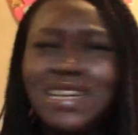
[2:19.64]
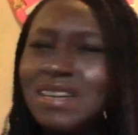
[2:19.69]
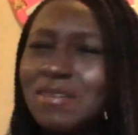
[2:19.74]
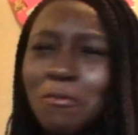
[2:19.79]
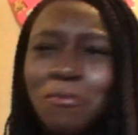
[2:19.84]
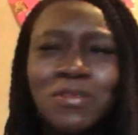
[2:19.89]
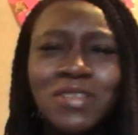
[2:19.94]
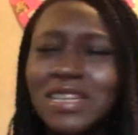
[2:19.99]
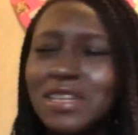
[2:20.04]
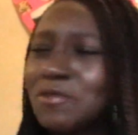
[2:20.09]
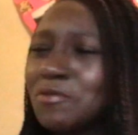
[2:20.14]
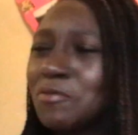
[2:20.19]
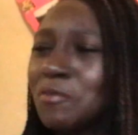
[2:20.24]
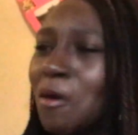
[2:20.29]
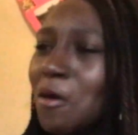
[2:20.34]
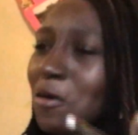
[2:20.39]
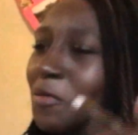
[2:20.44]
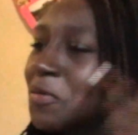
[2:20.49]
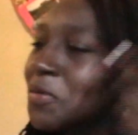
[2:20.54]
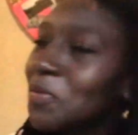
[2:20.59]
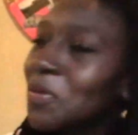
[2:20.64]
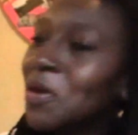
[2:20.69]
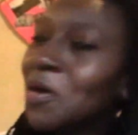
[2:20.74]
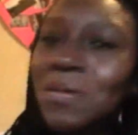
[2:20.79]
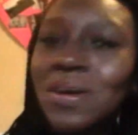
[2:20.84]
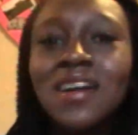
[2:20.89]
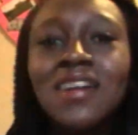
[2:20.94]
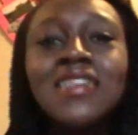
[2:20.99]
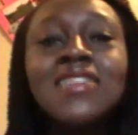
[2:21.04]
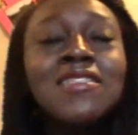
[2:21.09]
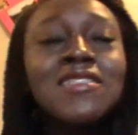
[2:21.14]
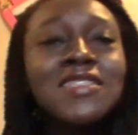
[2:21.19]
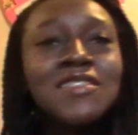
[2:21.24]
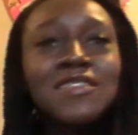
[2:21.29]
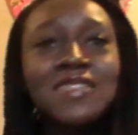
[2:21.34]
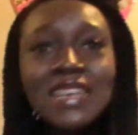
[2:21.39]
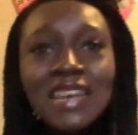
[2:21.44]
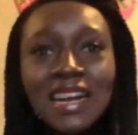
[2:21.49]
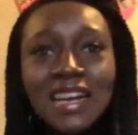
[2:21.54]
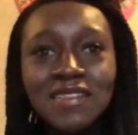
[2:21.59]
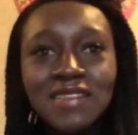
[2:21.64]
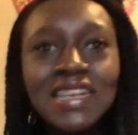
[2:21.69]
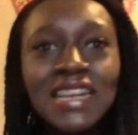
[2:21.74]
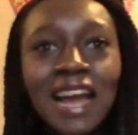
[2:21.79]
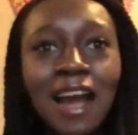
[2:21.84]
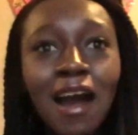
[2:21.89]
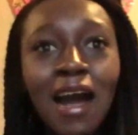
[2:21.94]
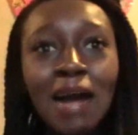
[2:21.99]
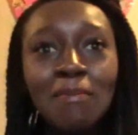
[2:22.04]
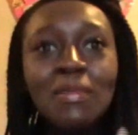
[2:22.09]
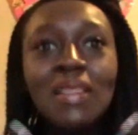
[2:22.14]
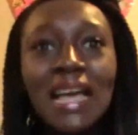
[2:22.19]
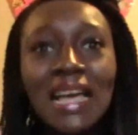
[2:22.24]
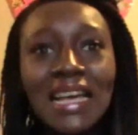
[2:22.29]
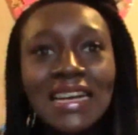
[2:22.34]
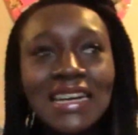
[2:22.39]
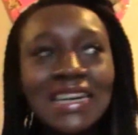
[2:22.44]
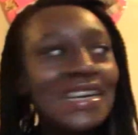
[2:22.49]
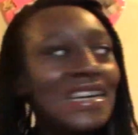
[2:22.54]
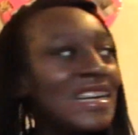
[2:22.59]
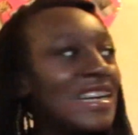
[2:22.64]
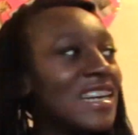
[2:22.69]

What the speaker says: what is wrong with me? Oh my god, no, seriously, guys, right now I'm like,